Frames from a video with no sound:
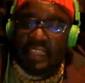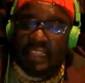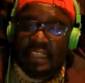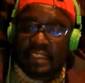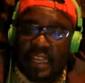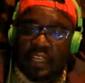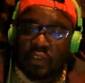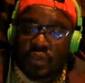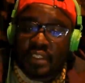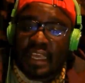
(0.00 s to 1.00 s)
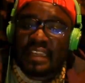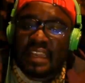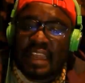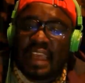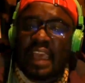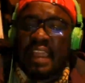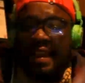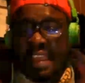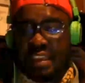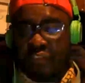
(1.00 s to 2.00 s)
is trying to send and
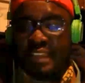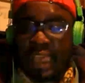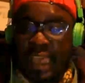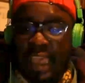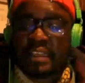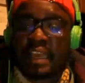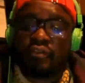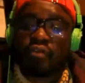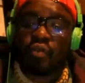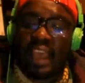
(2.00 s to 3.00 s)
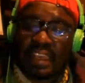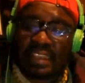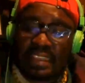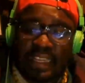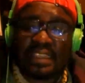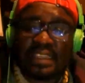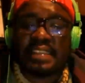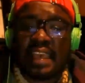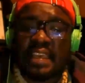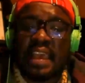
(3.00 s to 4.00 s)
even the actor have to exactly
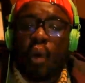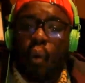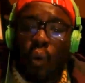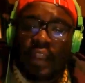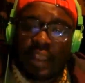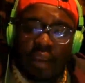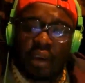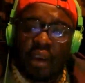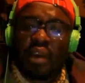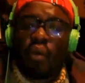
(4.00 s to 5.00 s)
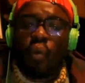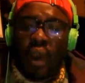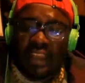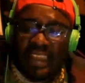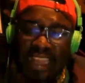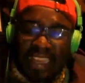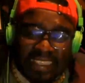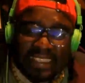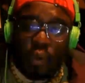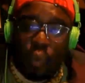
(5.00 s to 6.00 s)
say what
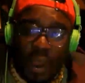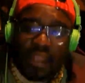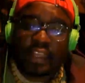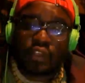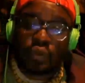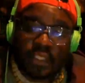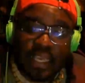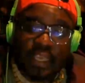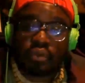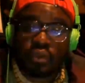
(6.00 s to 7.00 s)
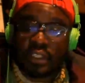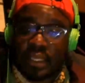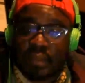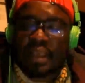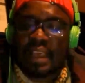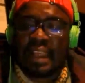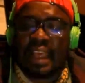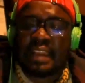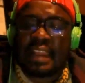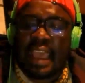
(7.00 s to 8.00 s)
Yandisa wanted to say to the script, and
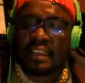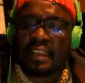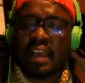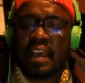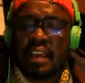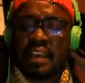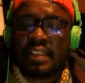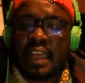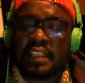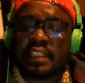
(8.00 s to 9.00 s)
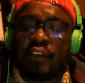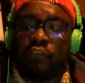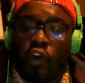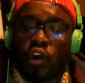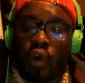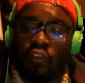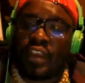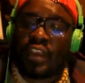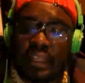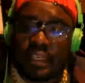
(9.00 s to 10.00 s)
the actor is like it's the voice of
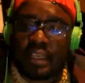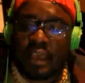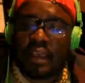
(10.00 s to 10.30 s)
Yandisa.